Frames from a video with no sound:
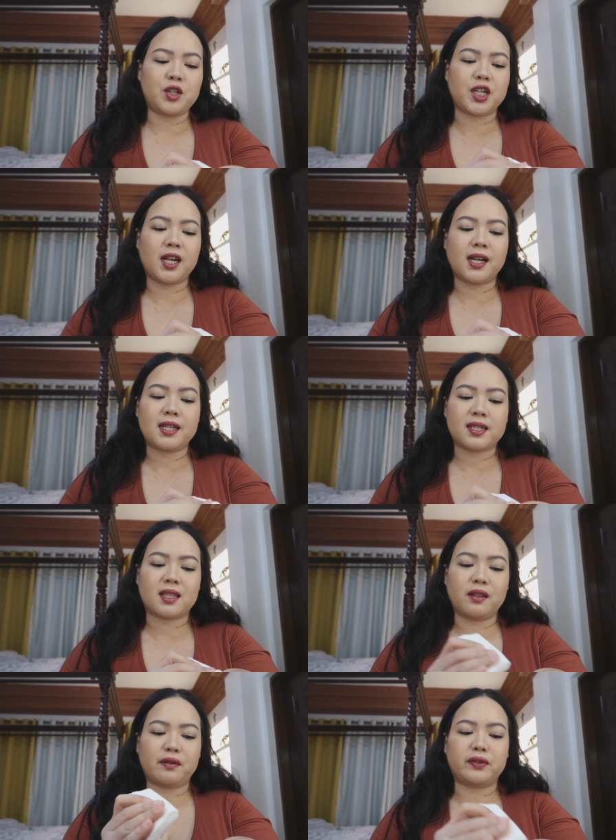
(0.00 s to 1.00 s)
just
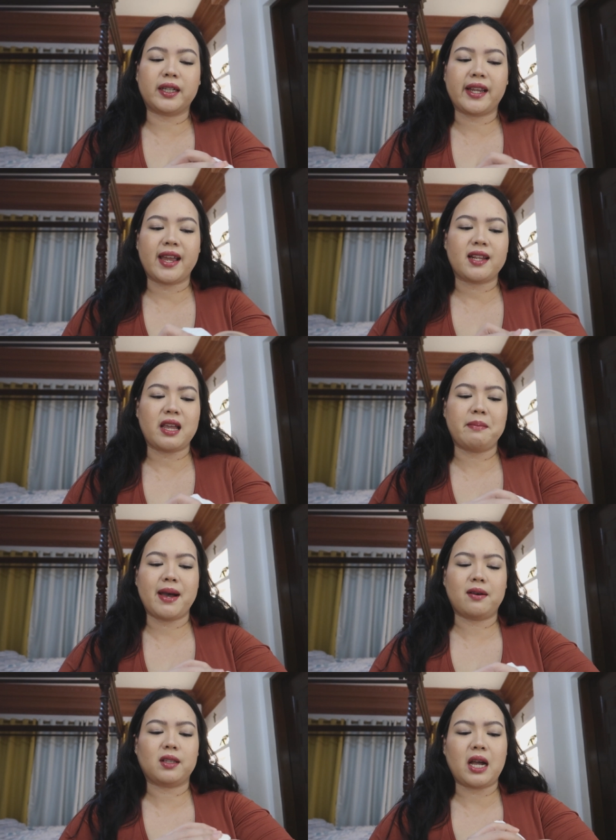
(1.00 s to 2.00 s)
forget
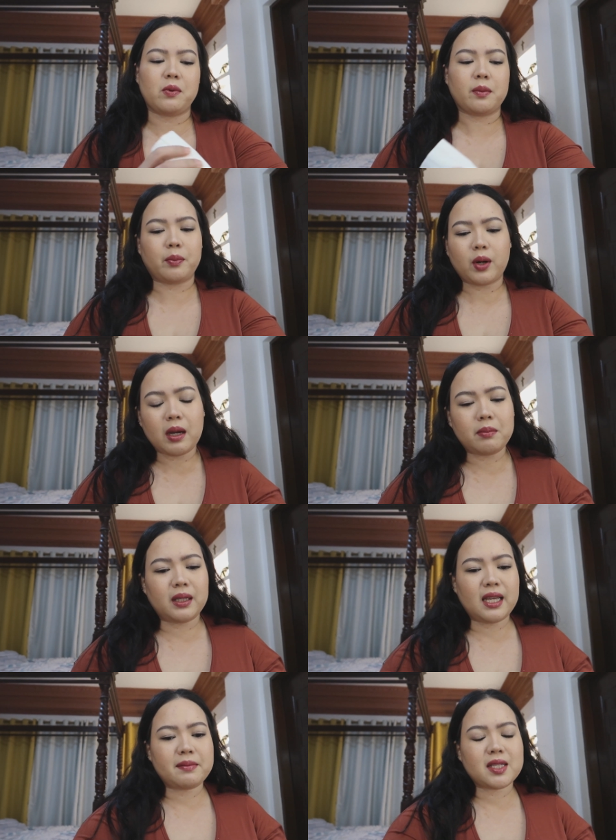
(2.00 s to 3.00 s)
about our
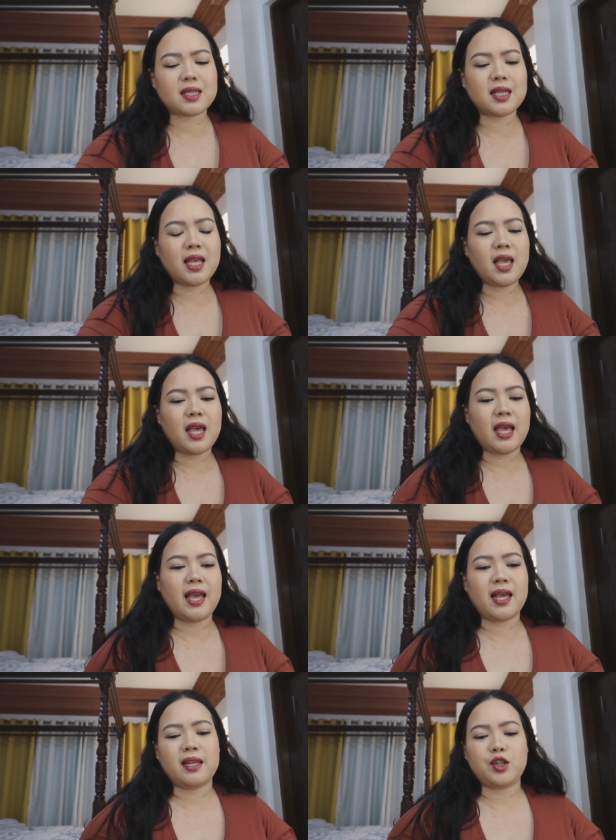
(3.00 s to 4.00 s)
problems
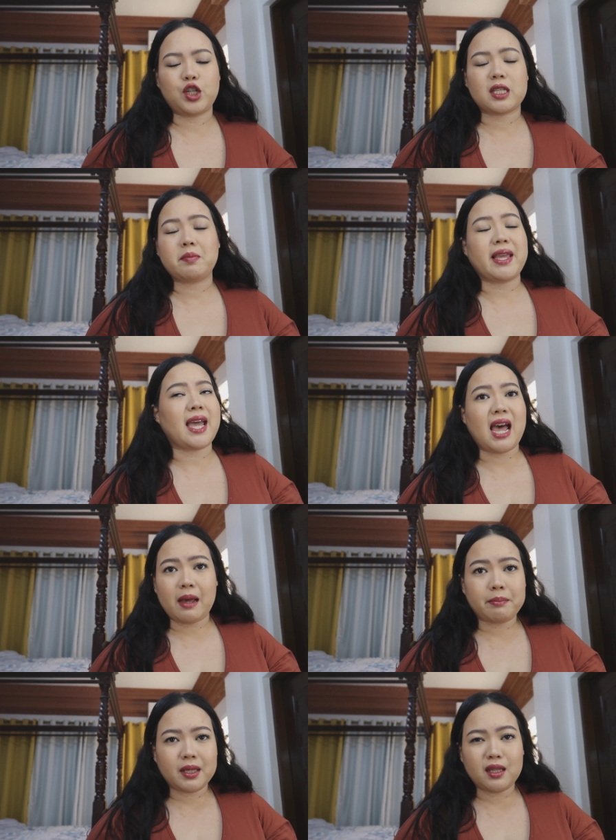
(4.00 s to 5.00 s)
and just be
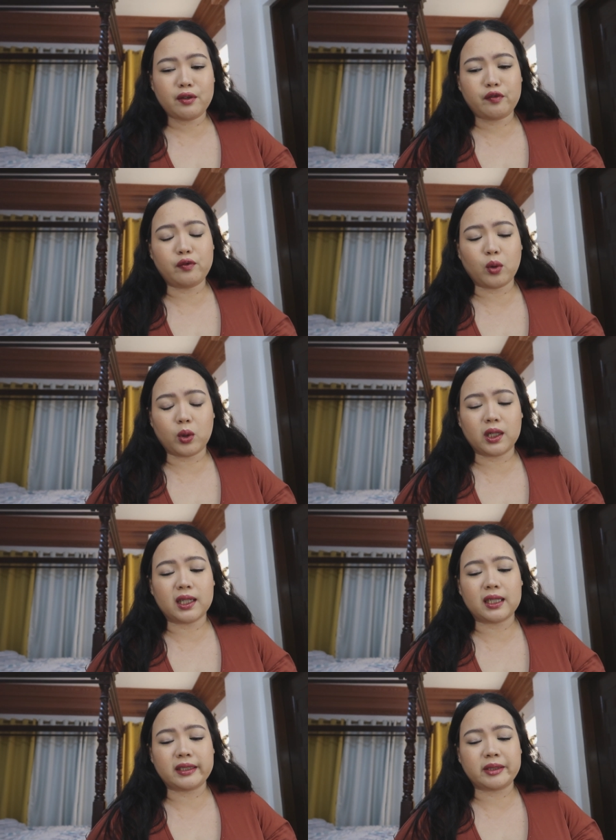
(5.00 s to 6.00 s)
happy
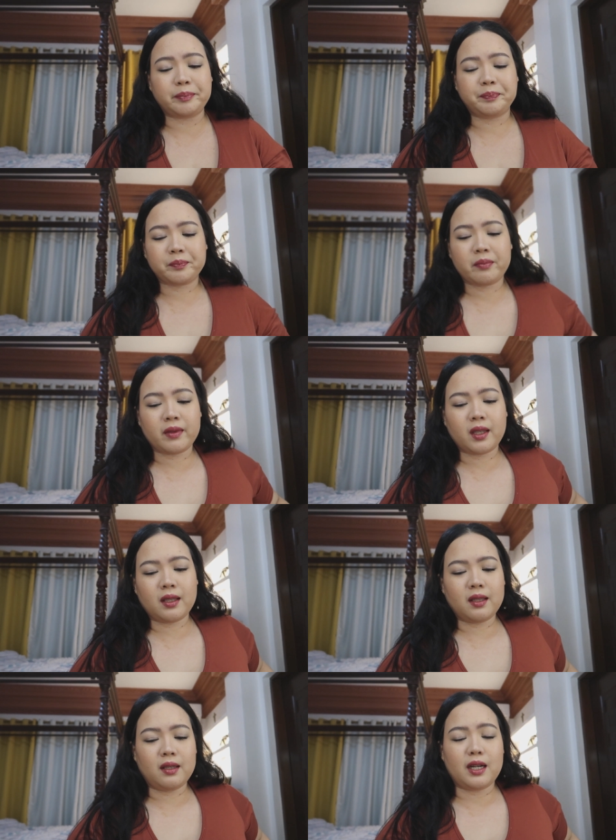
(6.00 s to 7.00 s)
for
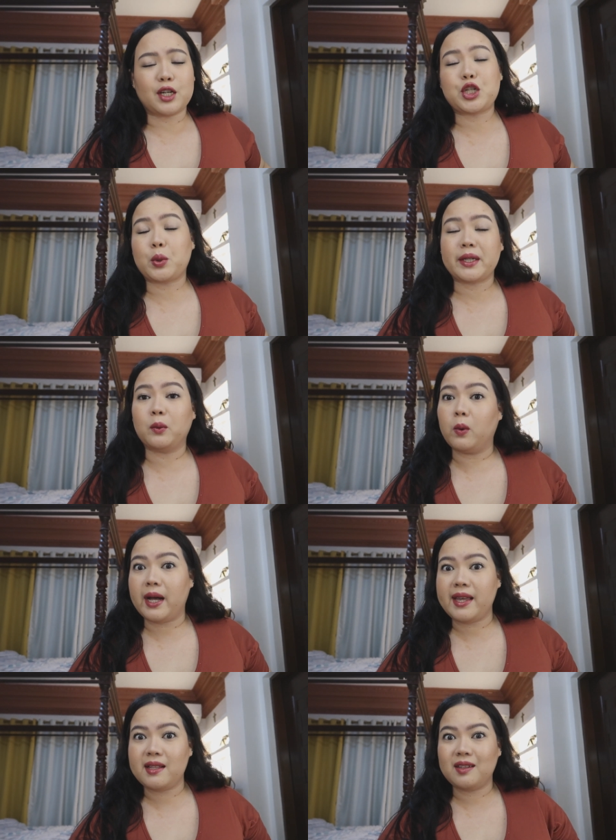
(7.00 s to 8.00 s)
a short
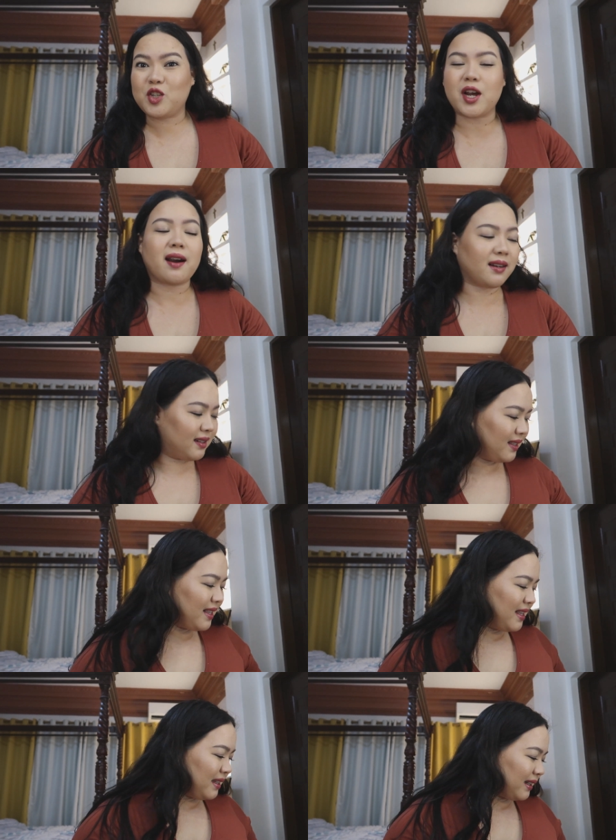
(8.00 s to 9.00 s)
while. Char!
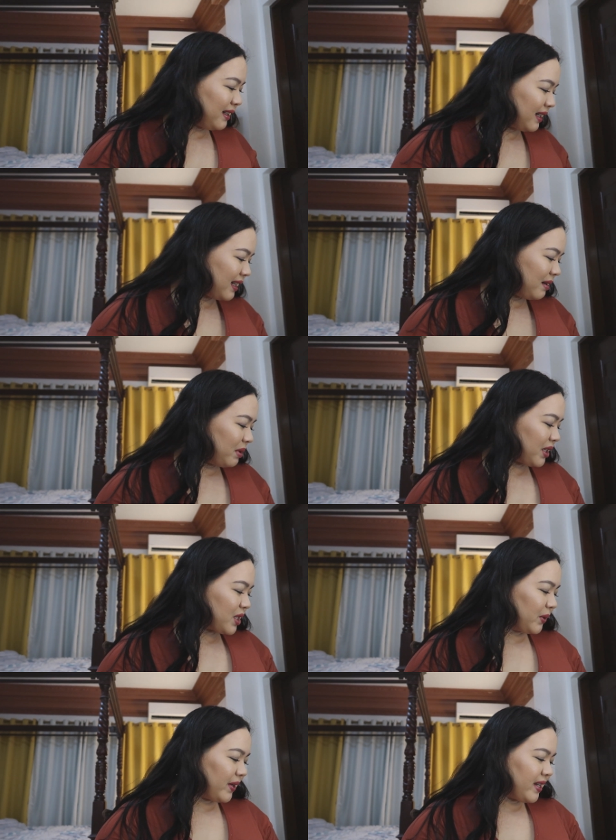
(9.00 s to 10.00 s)
Kadaghan bang
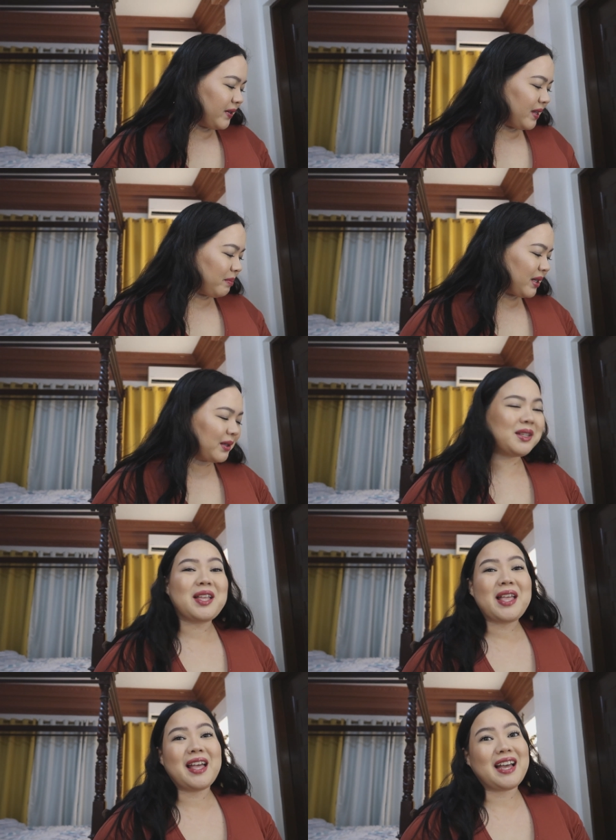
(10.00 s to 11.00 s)
story ay, pero
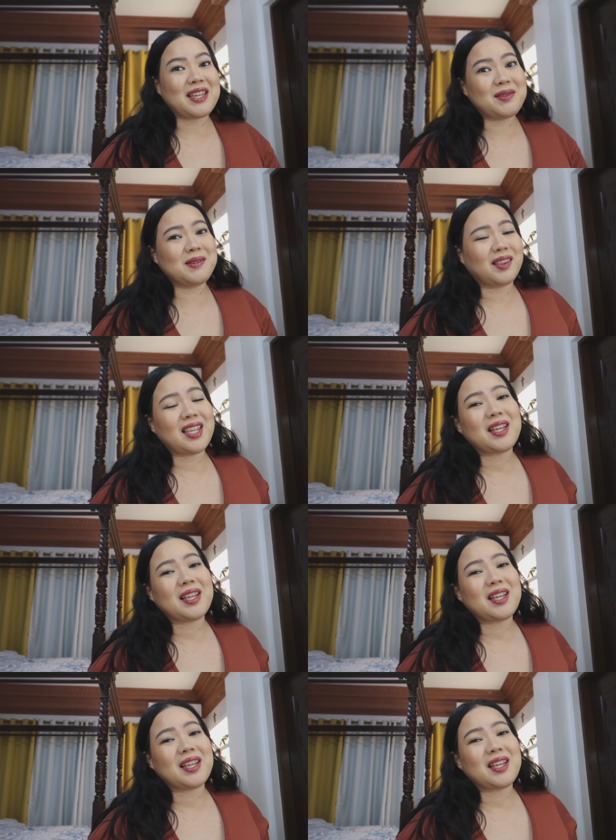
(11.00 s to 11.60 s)
ayun.